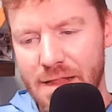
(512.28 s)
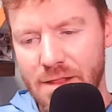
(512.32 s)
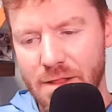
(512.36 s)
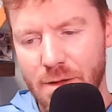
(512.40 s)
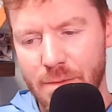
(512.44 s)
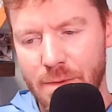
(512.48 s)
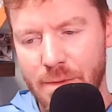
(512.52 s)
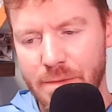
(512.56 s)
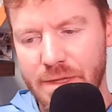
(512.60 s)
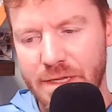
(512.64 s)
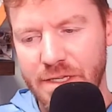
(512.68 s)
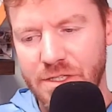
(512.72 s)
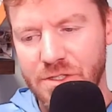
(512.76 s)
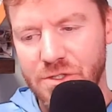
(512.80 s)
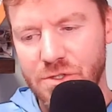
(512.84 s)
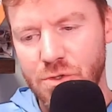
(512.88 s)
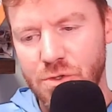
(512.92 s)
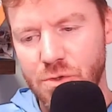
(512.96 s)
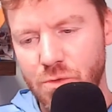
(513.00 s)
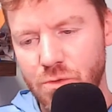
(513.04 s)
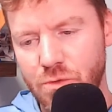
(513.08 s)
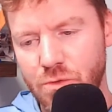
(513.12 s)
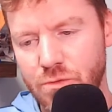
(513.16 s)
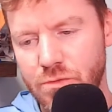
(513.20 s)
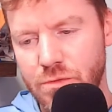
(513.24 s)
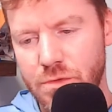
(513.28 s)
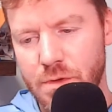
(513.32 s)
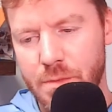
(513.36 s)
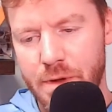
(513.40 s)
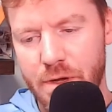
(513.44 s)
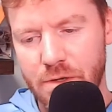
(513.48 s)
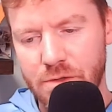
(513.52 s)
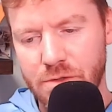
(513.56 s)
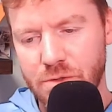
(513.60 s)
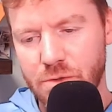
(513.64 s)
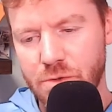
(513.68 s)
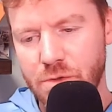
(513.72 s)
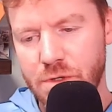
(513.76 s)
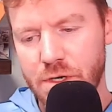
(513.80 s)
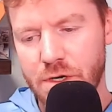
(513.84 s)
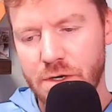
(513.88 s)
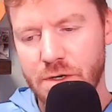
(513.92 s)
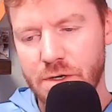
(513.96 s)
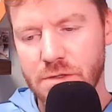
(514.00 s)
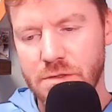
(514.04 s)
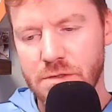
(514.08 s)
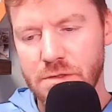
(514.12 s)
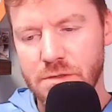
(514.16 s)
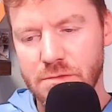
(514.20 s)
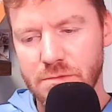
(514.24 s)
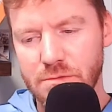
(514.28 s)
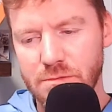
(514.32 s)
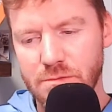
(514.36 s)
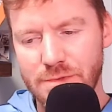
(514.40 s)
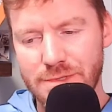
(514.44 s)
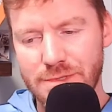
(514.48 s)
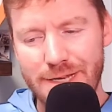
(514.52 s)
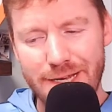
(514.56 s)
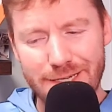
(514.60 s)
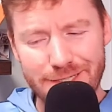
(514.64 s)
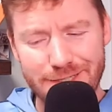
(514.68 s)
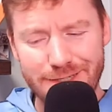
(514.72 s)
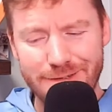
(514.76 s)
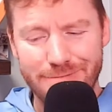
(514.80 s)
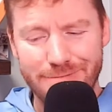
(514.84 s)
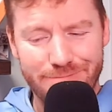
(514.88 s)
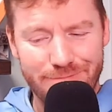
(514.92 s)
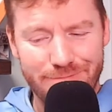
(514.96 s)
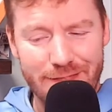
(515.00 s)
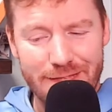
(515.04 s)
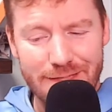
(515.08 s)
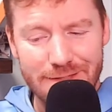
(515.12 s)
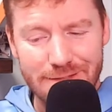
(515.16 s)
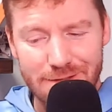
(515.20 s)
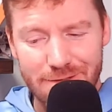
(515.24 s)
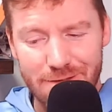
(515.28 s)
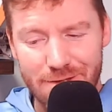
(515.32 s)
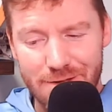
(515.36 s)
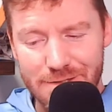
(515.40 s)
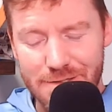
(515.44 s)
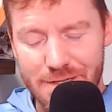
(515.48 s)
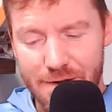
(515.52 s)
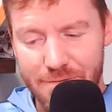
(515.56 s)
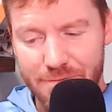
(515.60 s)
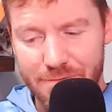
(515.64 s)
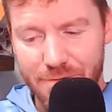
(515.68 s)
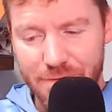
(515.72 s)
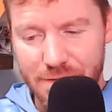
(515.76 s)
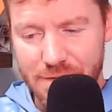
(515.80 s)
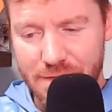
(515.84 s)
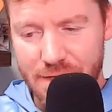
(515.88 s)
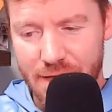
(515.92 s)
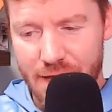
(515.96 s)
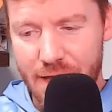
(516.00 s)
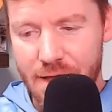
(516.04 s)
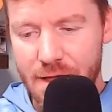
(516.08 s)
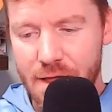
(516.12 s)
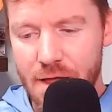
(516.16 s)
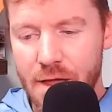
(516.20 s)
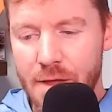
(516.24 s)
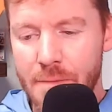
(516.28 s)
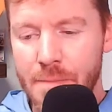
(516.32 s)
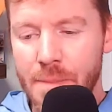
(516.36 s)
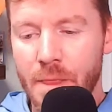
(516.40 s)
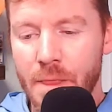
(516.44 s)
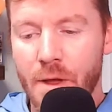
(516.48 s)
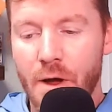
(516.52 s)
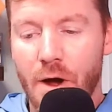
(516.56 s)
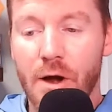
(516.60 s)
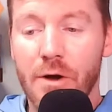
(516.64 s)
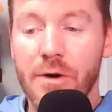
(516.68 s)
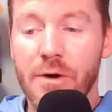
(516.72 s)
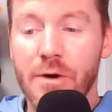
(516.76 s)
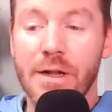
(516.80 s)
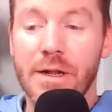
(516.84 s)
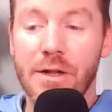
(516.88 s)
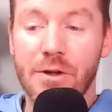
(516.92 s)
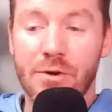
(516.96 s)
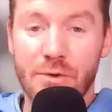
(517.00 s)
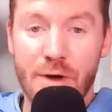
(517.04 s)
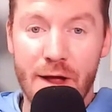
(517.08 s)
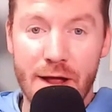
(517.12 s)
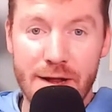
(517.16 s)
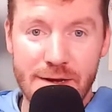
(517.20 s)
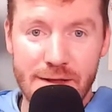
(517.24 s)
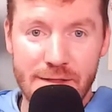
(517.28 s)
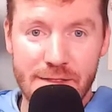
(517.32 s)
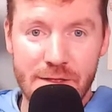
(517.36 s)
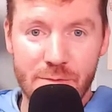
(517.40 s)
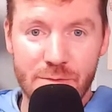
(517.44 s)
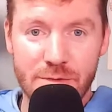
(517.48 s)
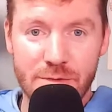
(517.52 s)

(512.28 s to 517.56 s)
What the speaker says: maybe like about 2 years, which actually that's a long time for this guy. Ariana Grande then was